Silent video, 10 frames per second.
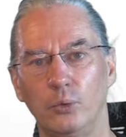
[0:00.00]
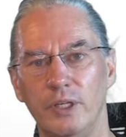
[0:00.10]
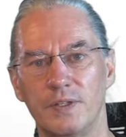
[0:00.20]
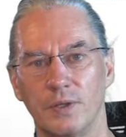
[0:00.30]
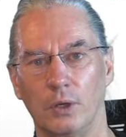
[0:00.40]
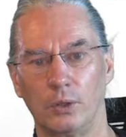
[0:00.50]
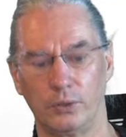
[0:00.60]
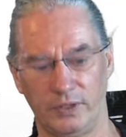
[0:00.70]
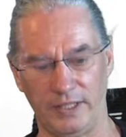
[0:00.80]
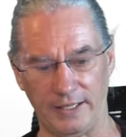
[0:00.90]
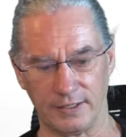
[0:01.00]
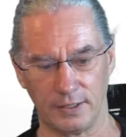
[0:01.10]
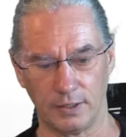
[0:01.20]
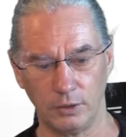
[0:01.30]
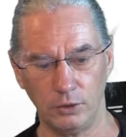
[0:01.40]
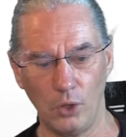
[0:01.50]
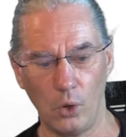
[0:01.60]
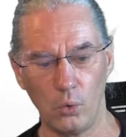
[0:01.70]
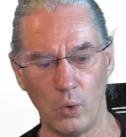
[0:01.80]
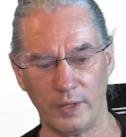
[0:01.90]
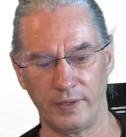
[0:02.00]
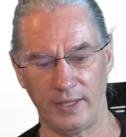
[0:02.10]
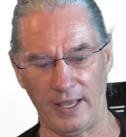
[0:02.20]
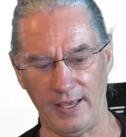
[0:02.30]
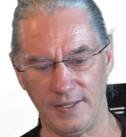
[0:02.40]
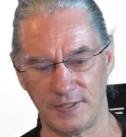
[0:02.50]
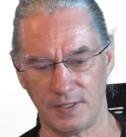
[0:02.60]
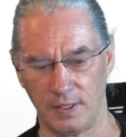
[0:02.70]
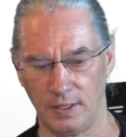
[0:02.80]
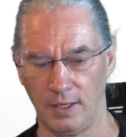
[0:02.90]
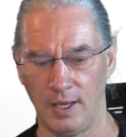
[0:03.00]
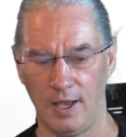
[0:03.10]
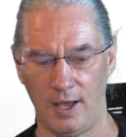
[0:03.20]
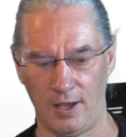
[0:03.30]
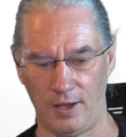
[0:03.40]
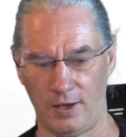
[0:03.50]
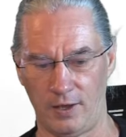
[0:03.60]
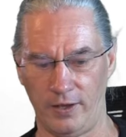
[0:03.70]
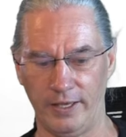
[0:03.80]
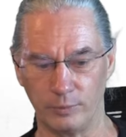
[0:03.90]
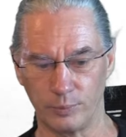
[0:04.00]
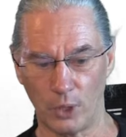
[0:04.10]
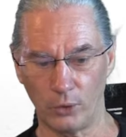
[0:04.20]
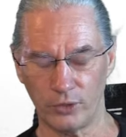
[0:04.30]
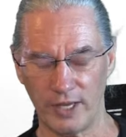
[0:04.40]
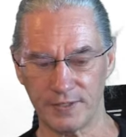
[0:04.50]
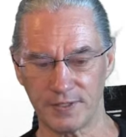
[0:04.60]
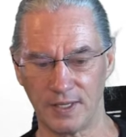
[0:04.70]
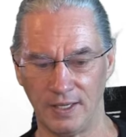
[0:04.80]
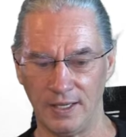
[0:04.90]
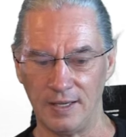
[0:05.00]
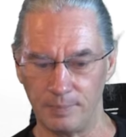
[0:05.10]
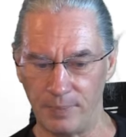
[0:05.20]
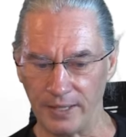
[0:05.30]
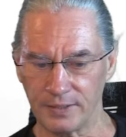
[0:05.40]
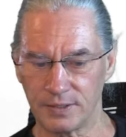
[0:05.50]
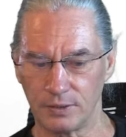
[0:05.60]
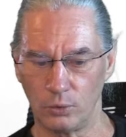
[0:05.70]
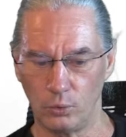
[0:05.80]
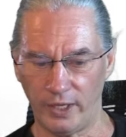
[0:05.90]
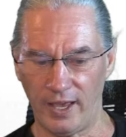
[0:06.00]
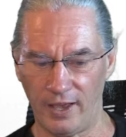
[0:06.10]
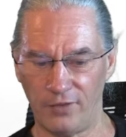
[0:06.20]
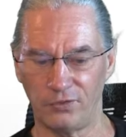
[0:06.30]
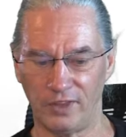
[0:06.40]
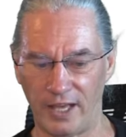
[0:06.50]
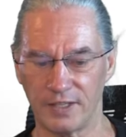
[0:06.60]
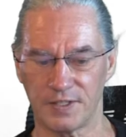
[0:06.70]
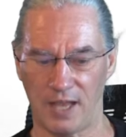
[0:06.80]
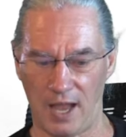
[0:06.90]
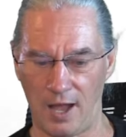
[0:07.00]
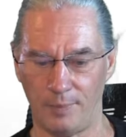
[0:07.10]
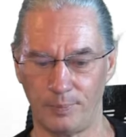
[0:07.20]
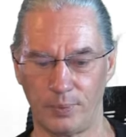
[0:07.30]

saw that no one is in progress, but we have next up